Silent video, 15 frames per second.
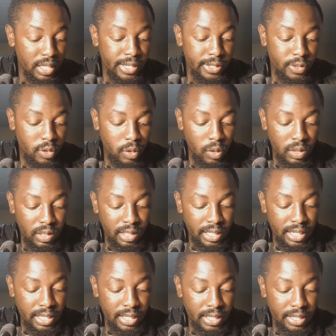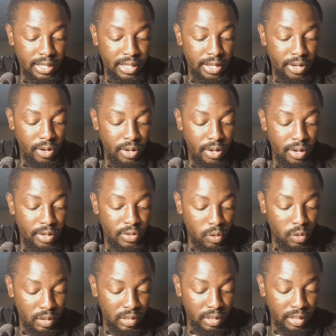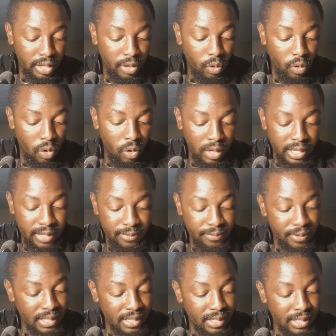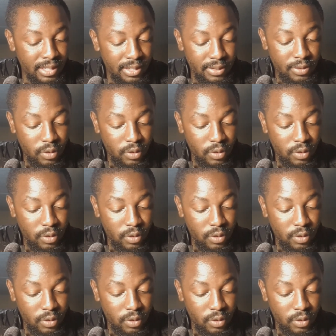slaughtering all infected